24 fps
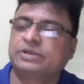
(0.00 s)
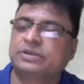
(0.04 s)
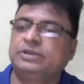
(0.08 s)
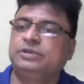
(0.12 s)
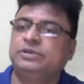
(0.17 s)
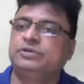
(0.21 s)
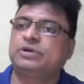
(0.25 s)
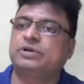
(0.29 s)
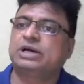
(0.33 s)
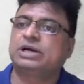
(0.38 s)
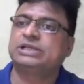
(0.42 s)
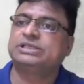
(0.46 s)

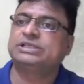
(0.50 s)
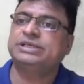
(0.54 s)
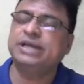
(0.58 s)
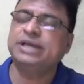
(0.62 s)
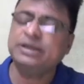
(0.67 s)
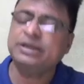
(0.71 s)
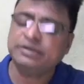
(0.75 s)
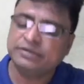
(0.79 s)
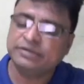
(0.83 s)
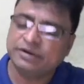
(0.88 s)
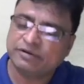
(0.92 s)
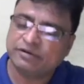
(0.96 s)
You
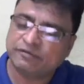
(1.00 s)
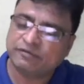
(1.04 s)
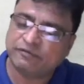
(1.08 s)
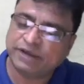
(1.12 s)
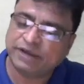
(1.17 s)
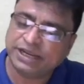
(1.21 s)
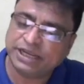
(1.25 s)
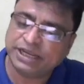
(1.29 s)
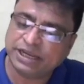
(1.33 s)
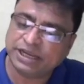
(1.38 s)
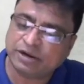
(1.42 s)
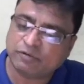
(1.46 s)
consider y
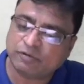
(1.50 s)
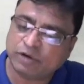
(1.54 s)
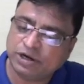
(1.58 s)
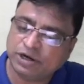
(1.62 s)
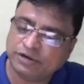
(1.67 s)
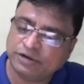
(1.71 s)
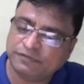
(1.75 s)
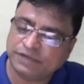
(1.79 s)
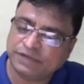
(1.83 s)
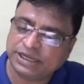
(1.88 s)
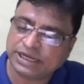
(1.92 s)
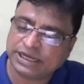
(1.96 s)
equal
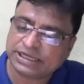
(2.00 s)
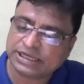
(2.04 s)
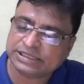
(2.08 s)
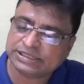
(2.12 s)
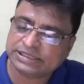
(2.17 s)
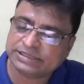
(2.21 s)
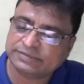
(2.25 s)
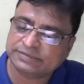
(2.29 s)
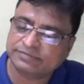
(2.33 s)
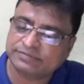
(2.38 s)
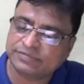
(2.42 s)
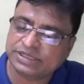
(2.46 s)
to
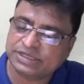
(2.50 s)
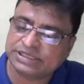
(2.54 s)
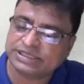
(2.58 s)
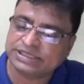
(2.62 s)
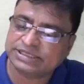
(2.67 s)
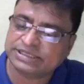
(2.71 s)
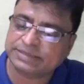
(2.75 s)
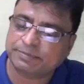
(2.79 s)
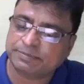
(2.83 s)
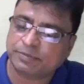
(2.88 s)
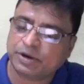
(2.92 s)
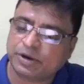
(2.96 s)
vx. This is
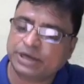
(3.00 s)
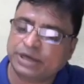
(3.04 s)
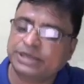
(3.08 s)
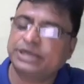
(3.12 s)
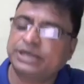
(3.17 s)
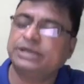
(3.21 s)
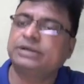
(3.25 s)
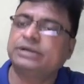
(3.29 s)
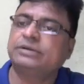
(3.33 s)
important.